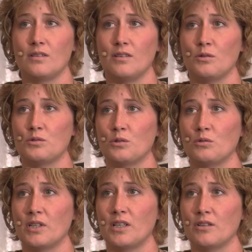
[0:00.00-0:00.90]
The
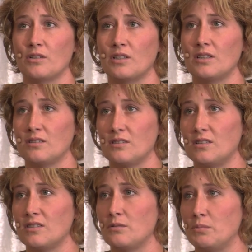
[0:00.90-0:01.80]
ozone layer is
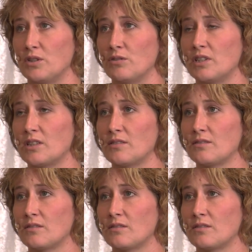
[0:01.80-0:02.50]
disappearing.